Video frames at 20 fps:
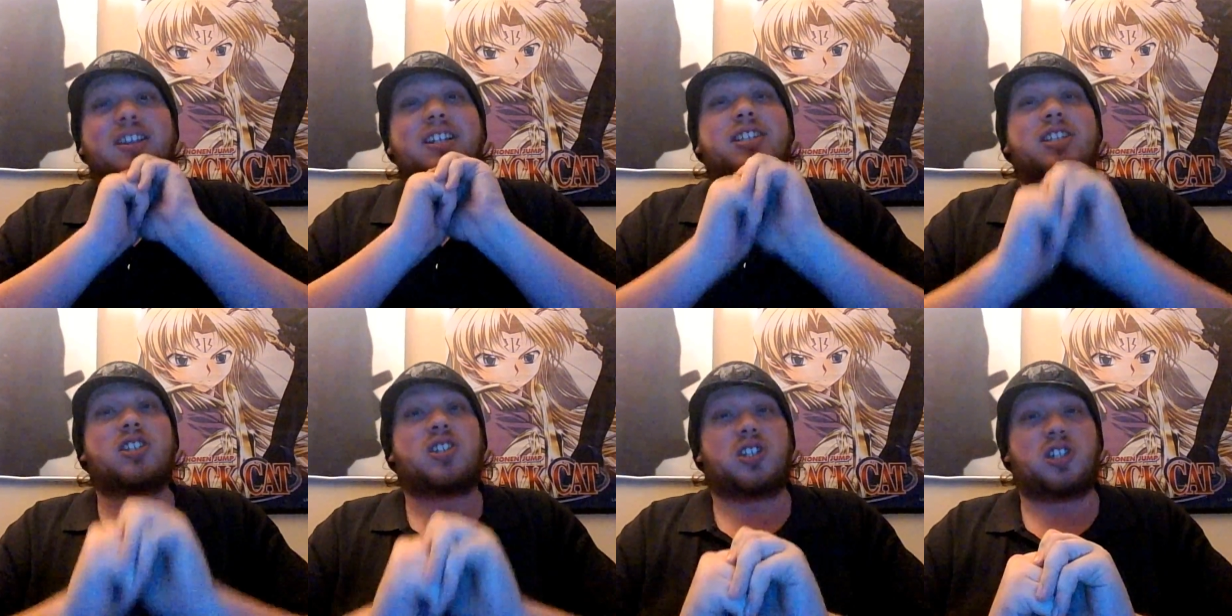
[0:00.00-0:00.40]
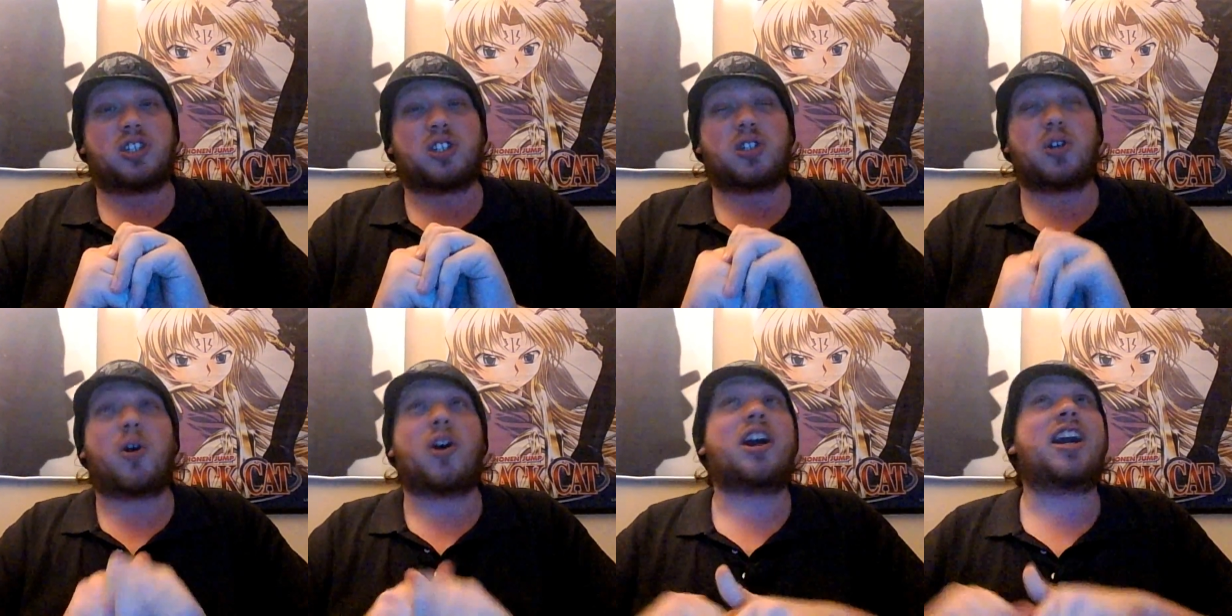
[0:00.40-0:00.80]
This is the
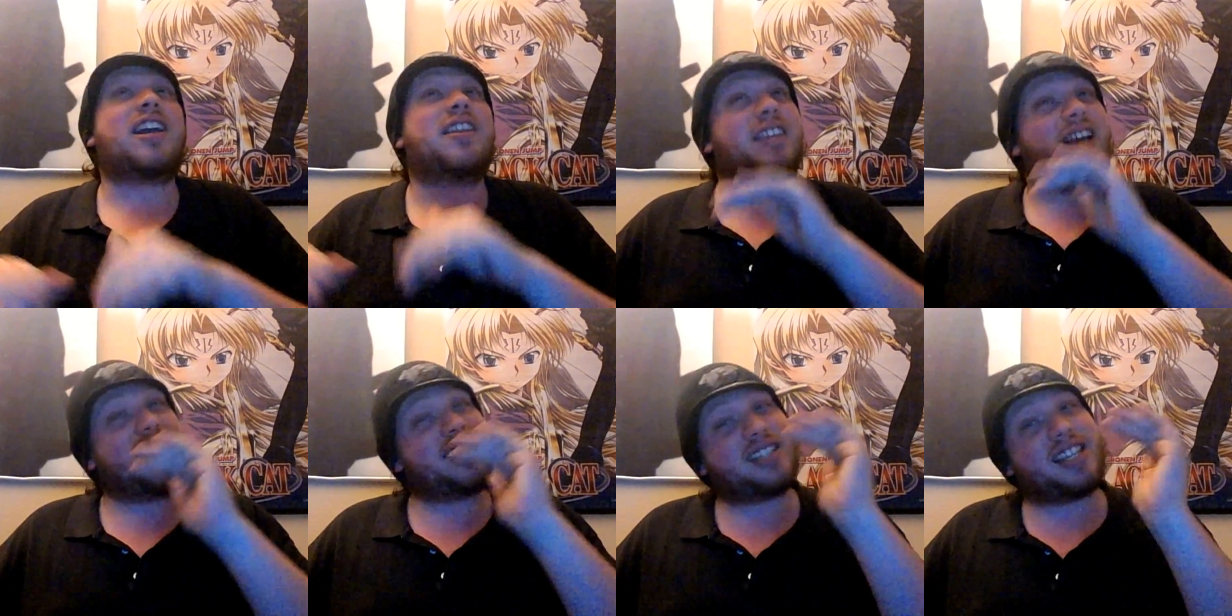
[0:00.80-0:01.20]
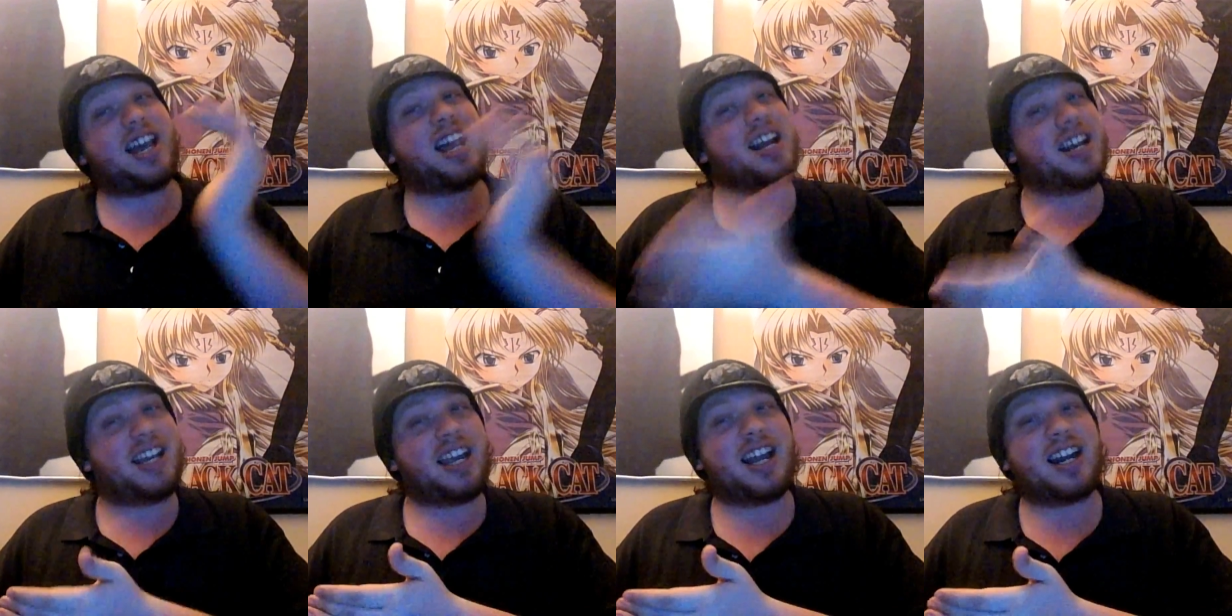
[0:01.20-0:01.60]
story, and that's
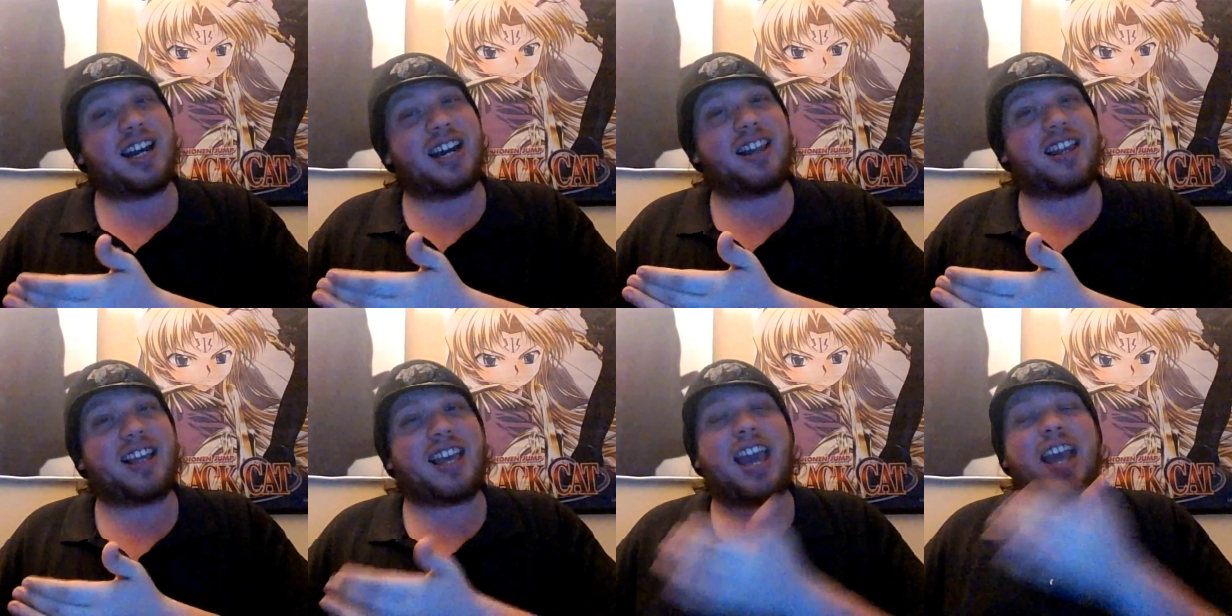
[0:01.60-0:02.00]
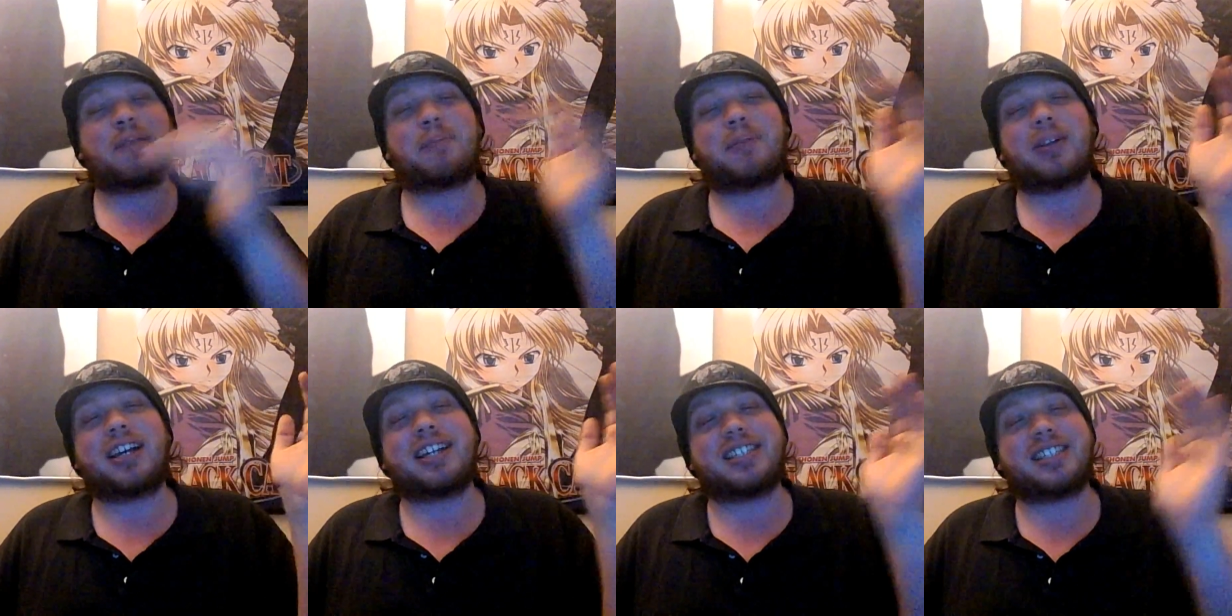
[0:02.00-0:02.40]
kind of getting into the
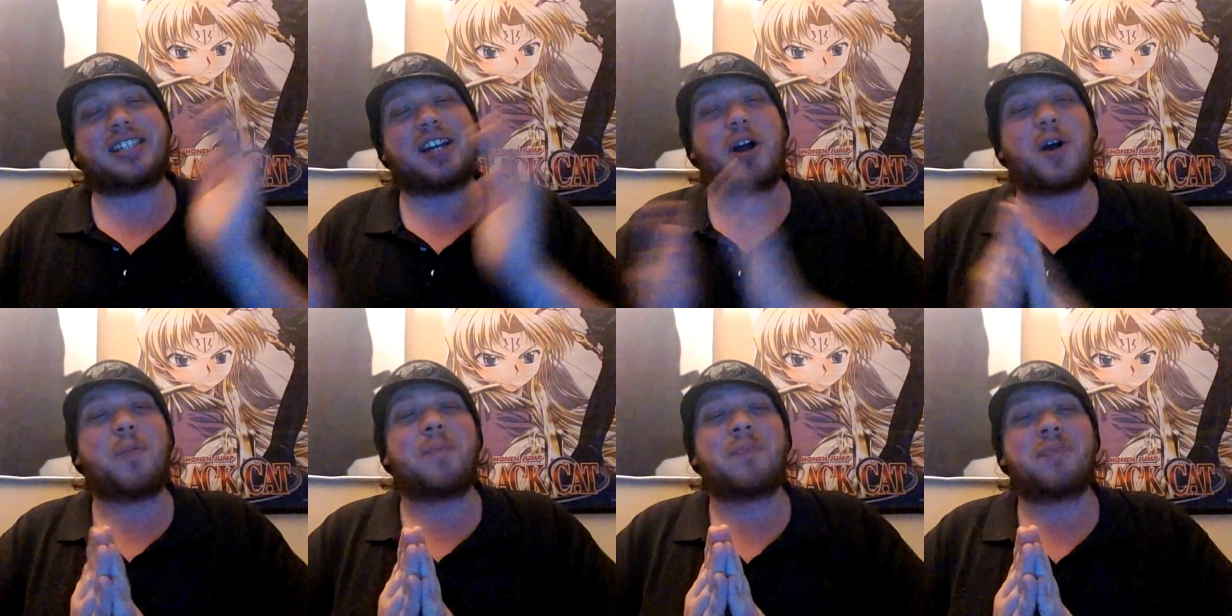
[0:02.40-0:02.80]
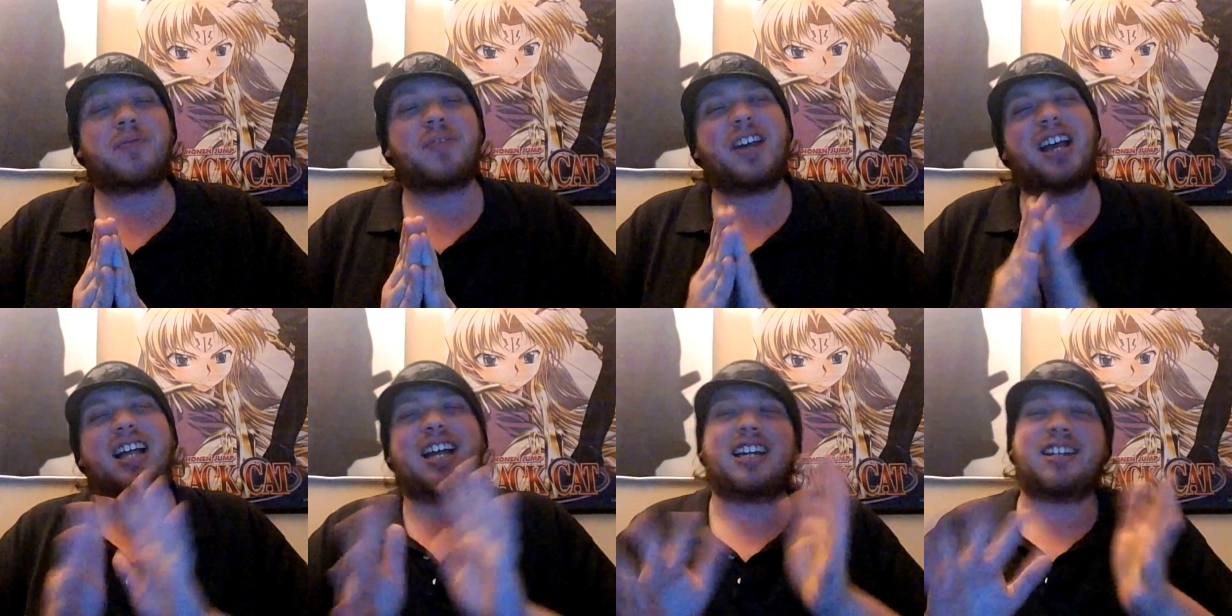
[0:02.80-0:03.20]
gameplay. So,
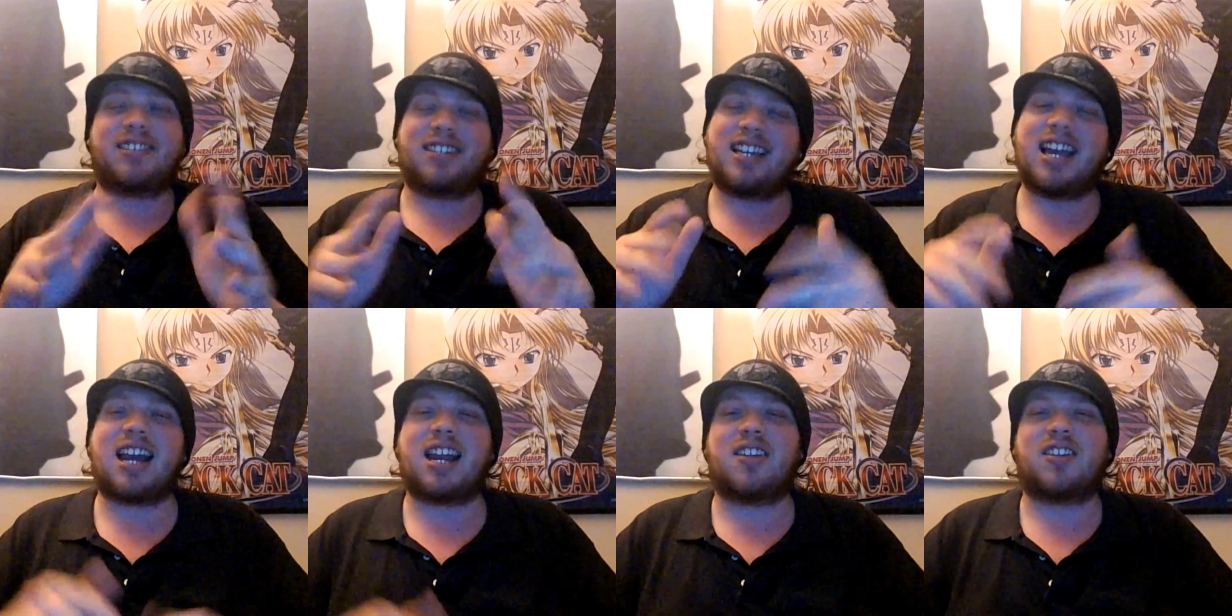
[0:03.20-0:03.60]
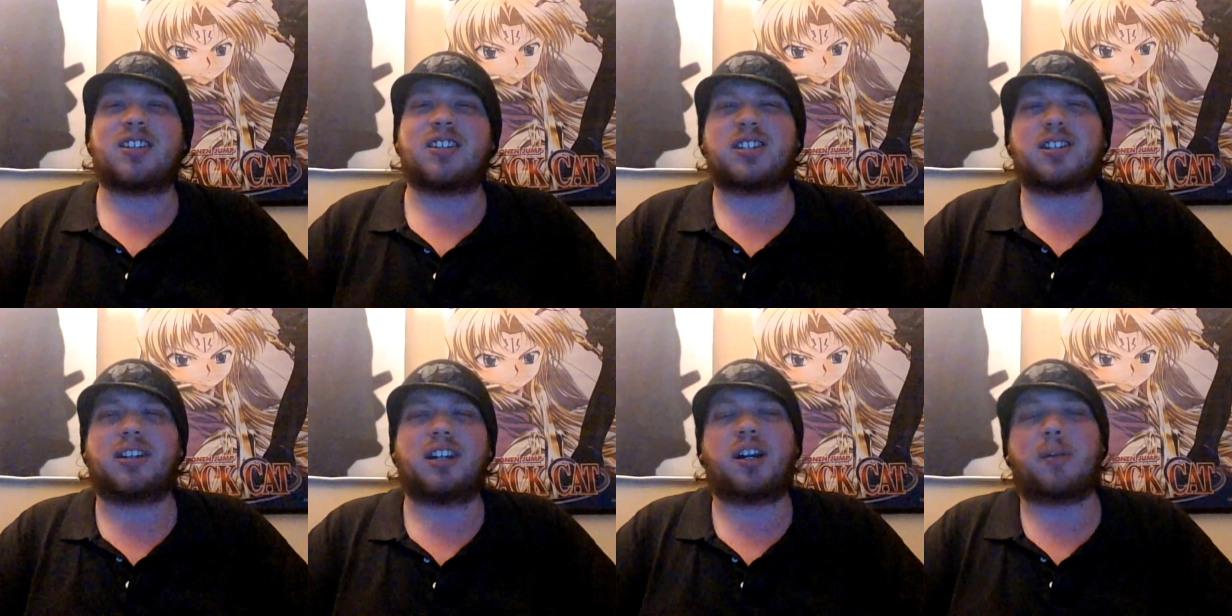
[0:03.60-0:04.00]
kind of
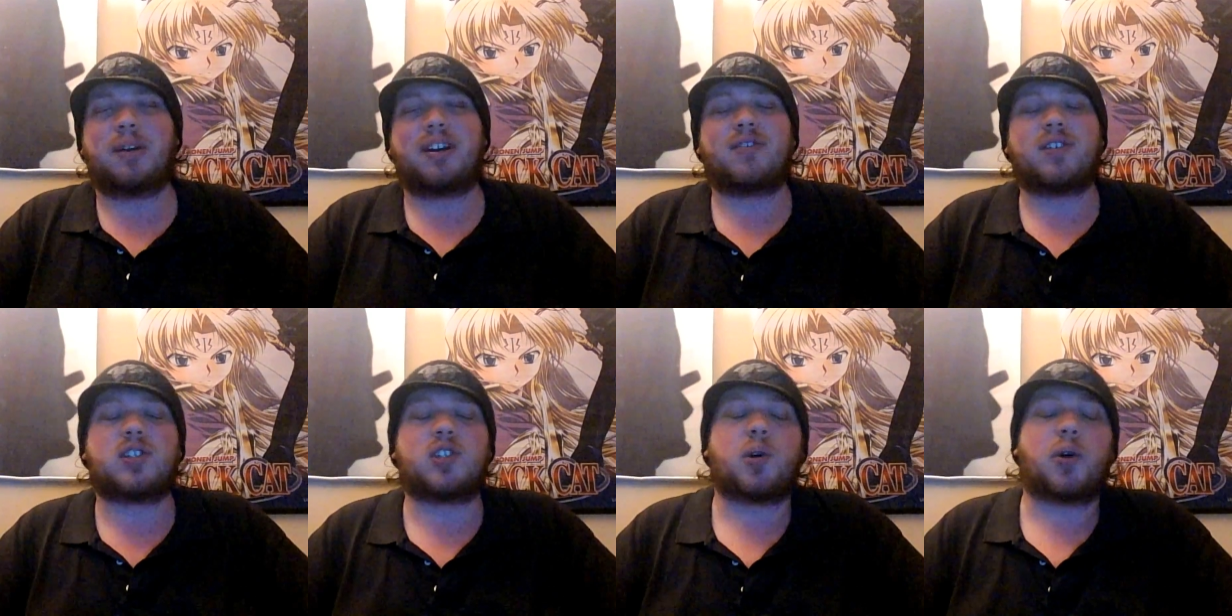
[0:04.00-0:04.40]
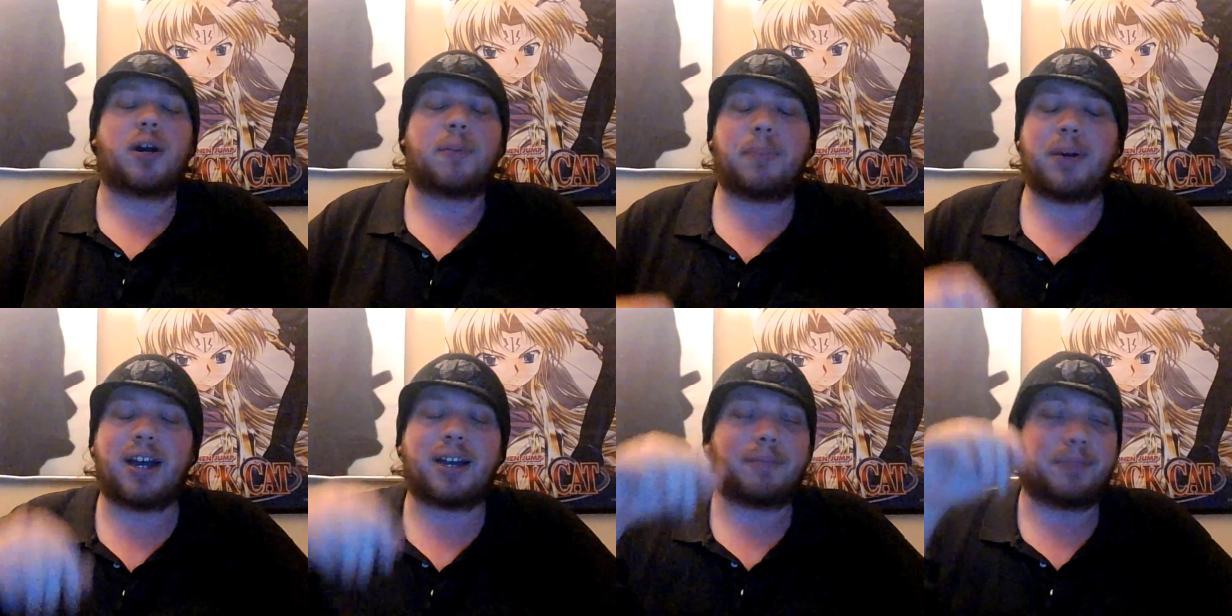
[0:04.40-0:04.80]
a little bit of a
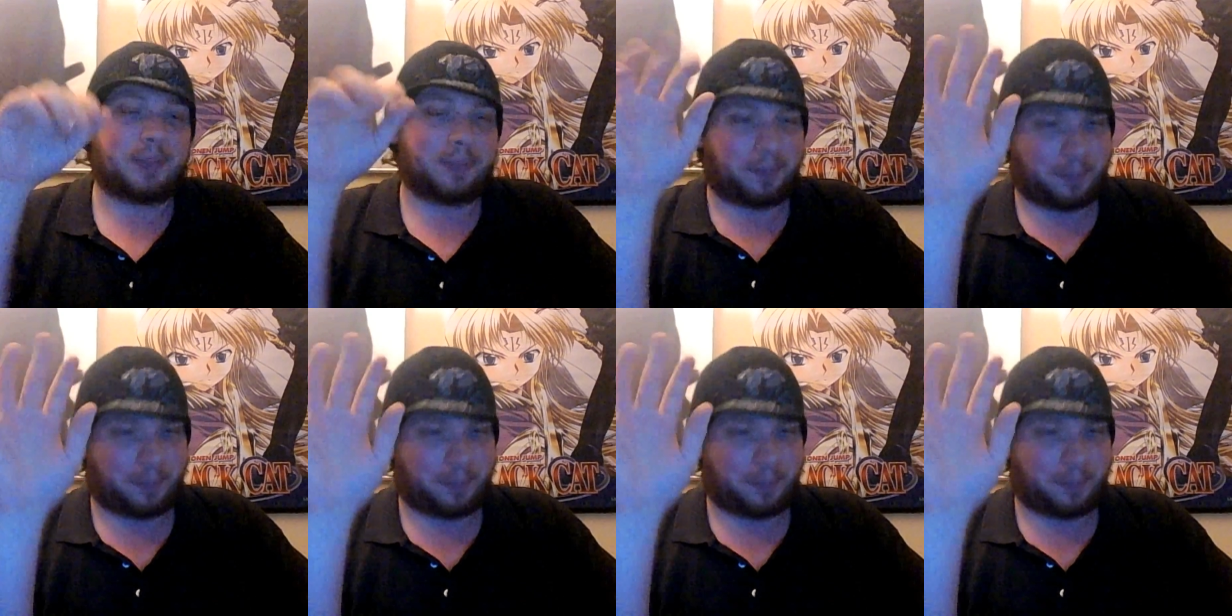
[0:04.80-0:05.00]
story. But